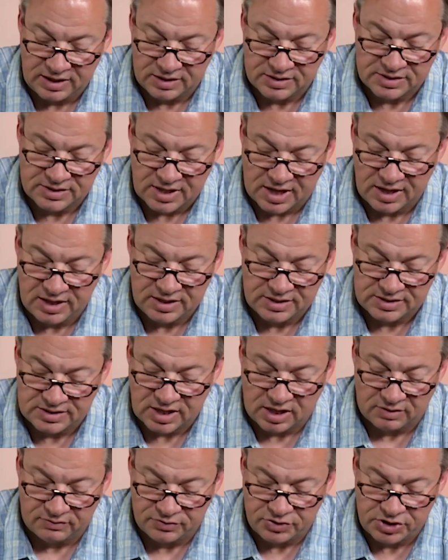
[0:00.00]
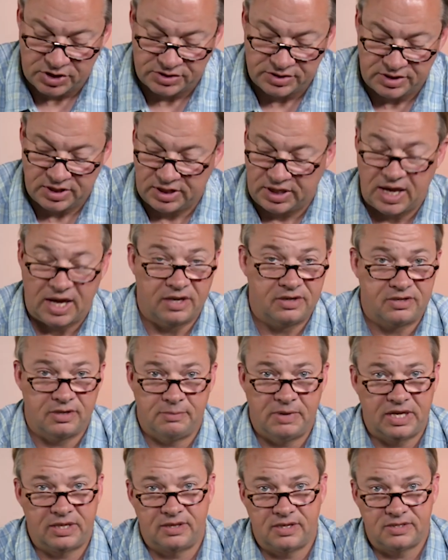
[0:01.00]
inside itself, just again to
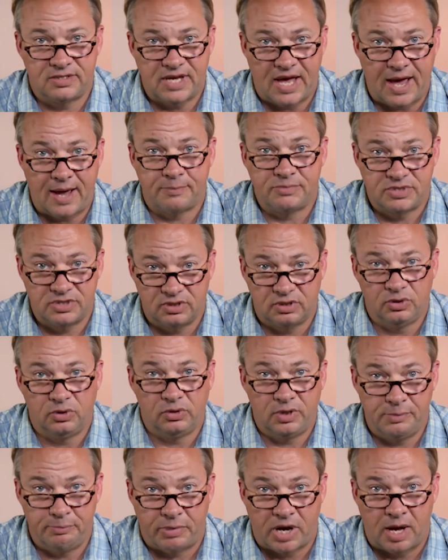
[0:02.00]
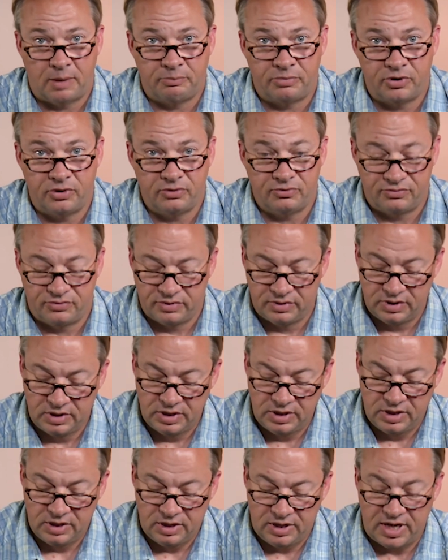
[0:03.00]
make this absolutely bomb-proof.
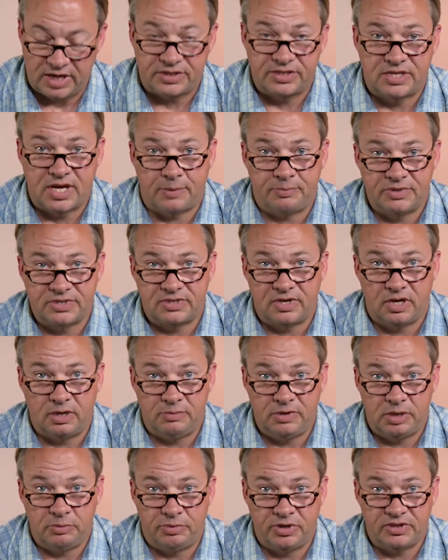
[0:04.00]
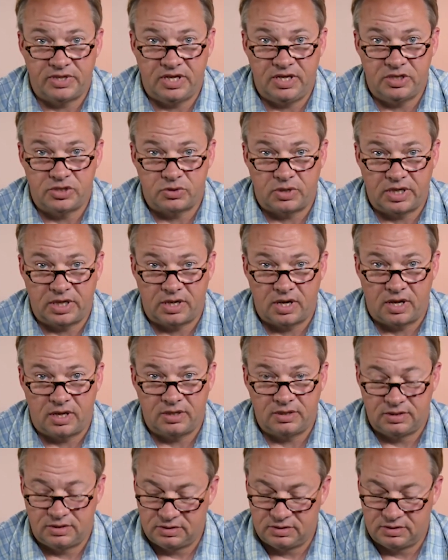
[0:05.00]
Next step is going to be to put the heat shrink on.